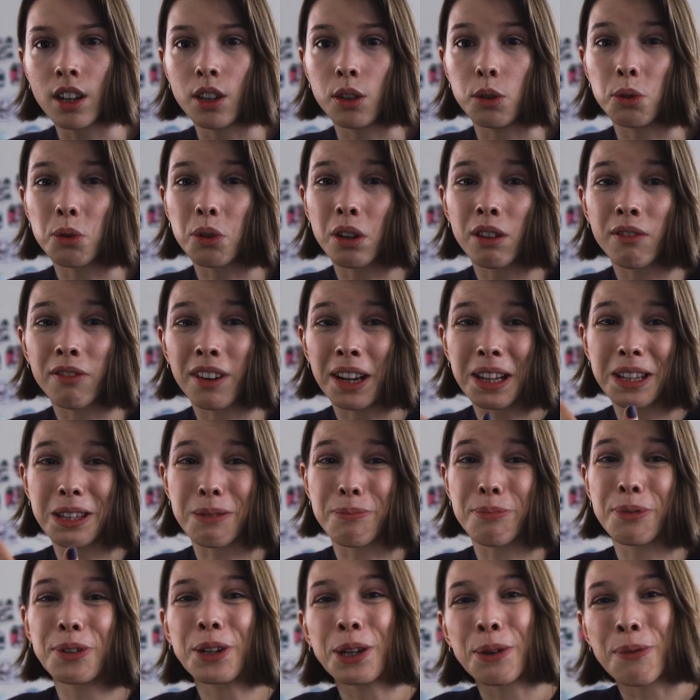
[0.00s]
You can find
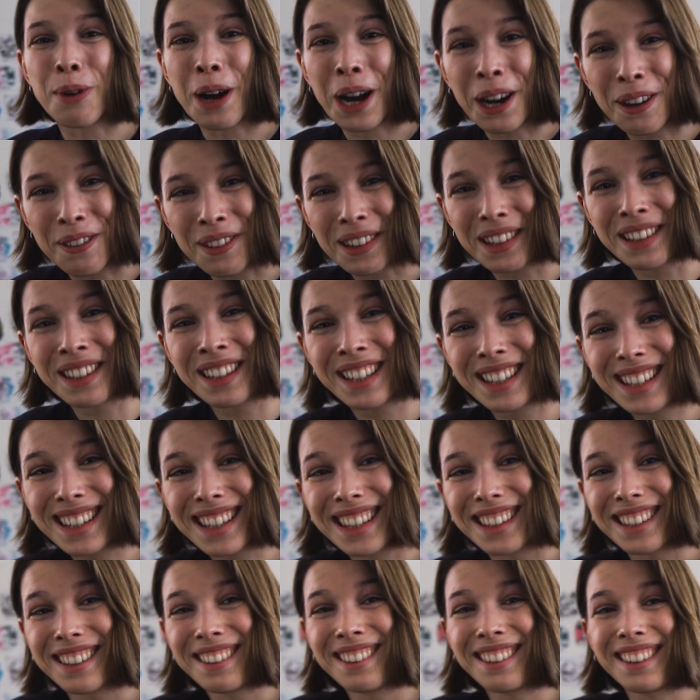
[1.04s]
some pretty whack ones
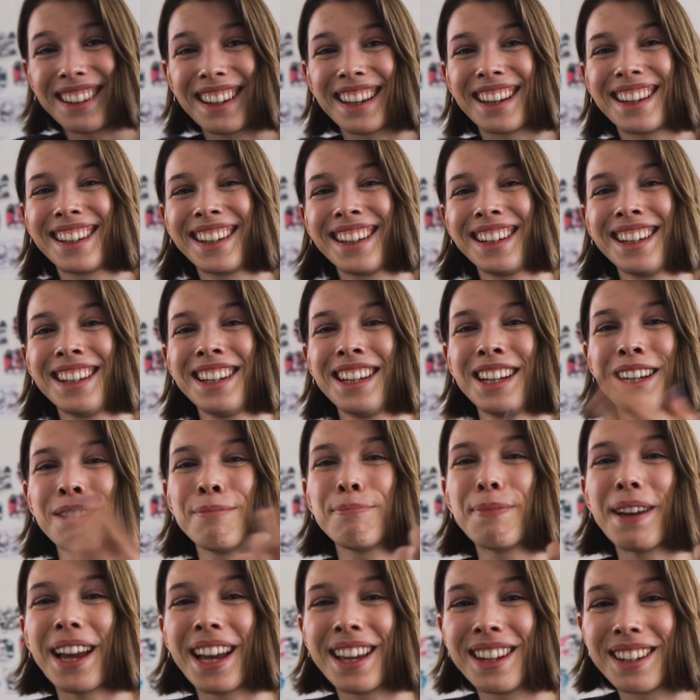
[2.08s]
too, like
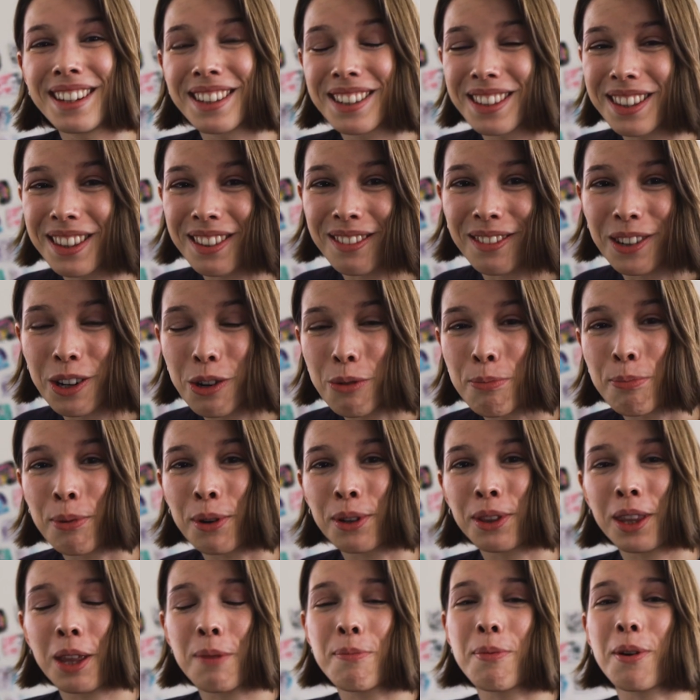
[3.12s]
pandas throw
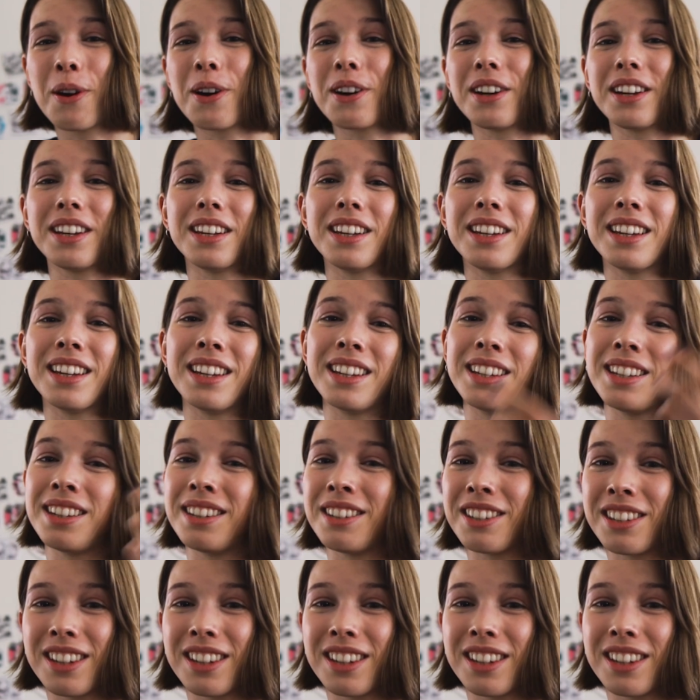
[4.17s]
birthday party in